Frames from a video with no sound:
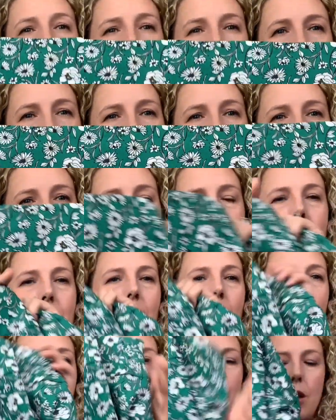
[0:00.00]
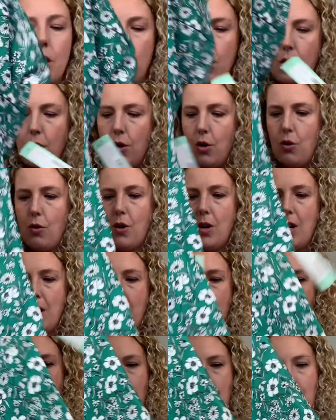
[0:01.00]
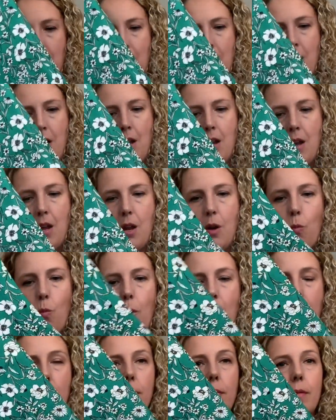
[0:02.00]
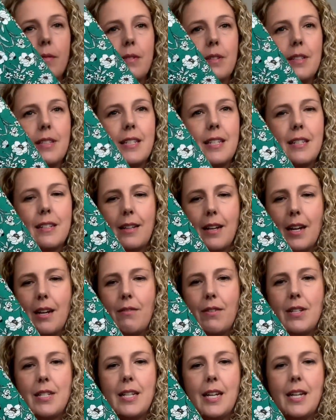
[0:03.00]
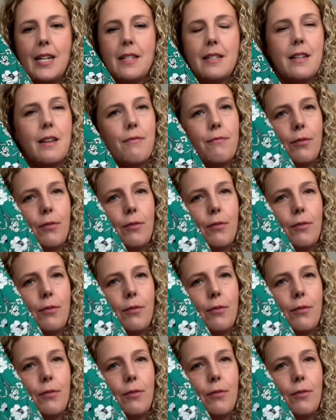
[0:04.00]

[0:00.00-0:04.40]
Kind of this green and white, kind of a daisy